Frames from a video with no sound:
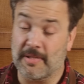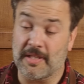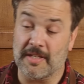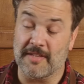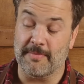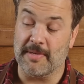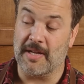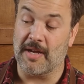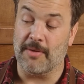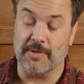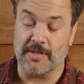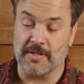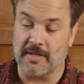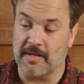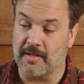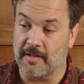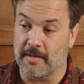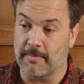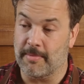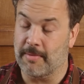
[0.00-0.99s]
believe me, I wish I
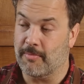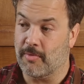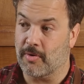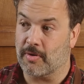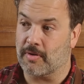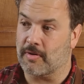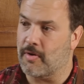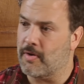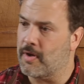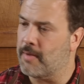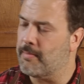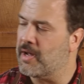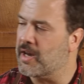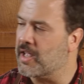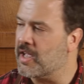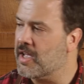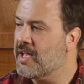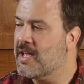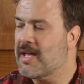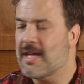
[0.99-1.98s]
had a little bit more grown-up
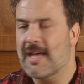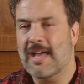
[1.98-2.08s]
money,